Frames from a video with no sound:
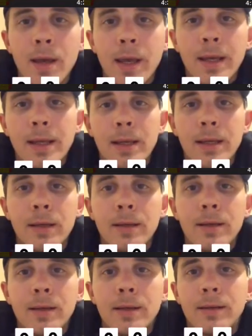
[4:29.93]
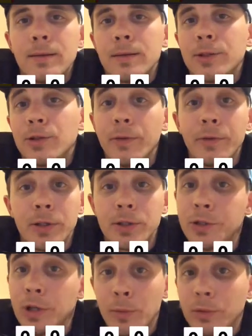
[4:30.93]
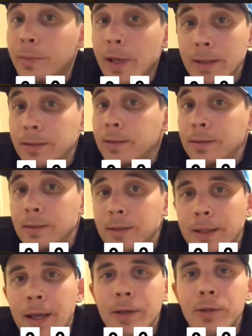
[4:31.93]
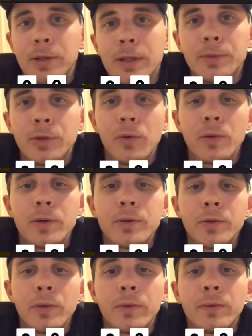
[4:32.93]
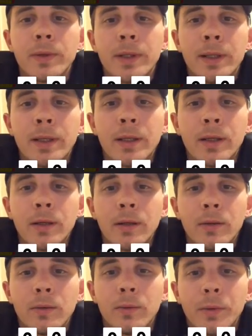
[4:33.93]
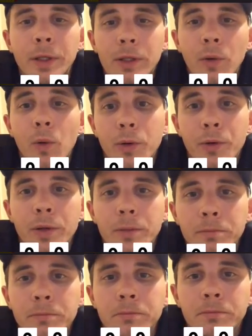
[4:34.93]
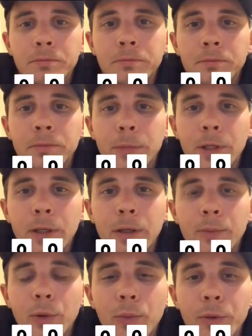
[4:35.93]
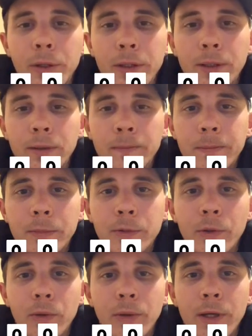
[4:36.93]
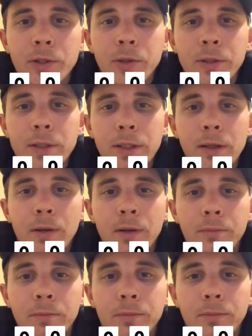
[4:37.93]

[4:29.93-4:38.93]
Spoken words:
And so everything's a jumbled mess. It's like, how do you keep score? So we need to order them appropriately. So as you can see on the